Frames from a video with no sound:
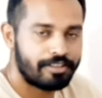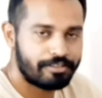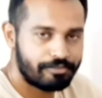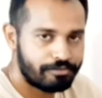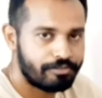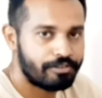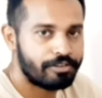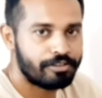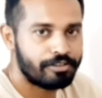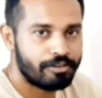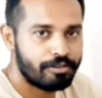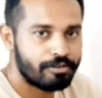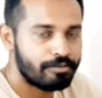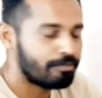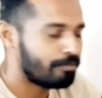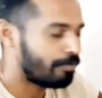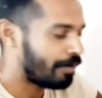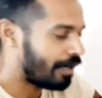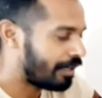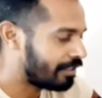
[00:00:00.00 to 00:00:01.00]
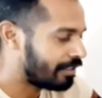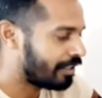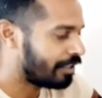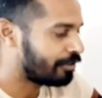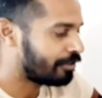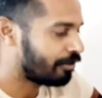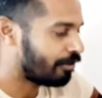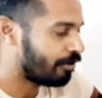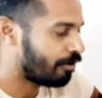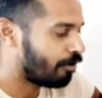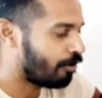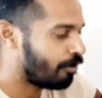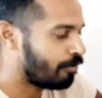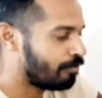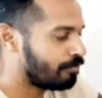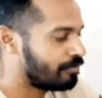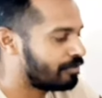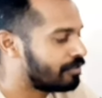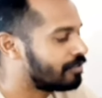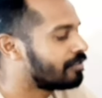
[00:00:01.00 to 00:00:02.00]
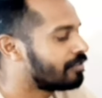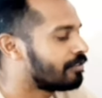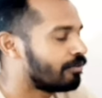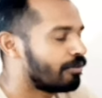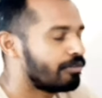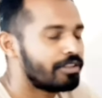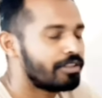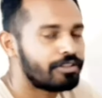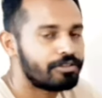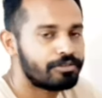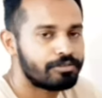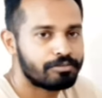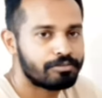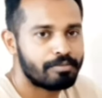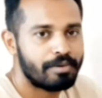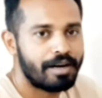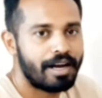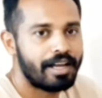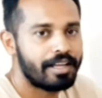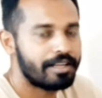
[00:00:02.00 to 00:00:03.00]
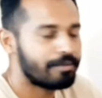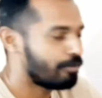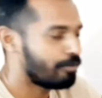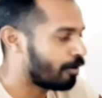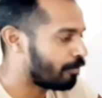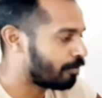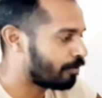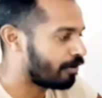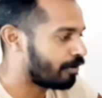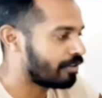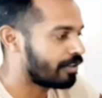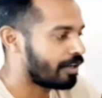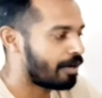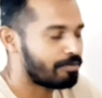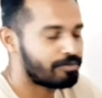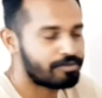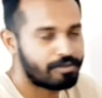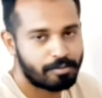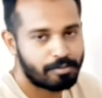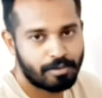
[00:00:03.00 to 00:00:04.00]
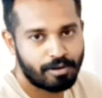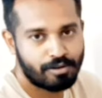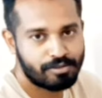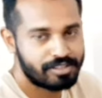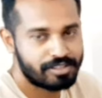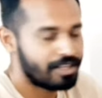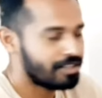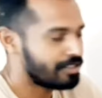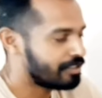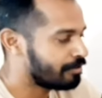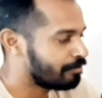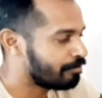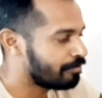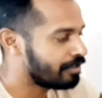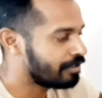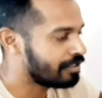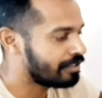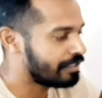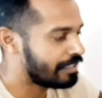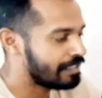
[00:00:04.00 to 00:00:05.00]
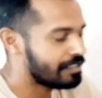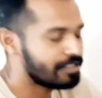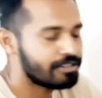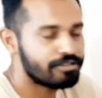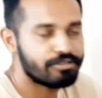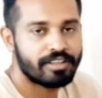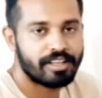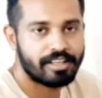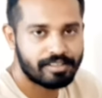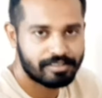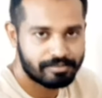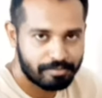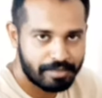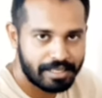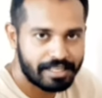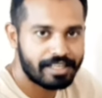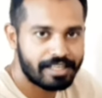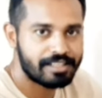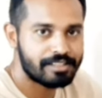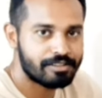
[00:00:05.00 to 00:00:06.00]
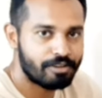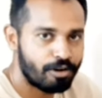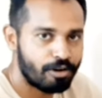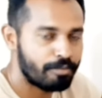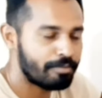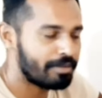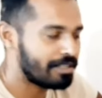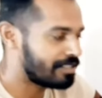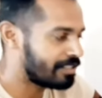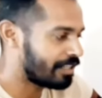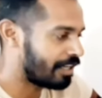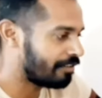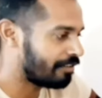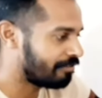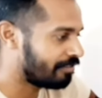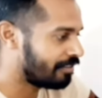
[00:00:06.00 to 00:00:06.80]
for your party at your home. No need to buy popcorn cups from outside. Simple things you can make it home itself.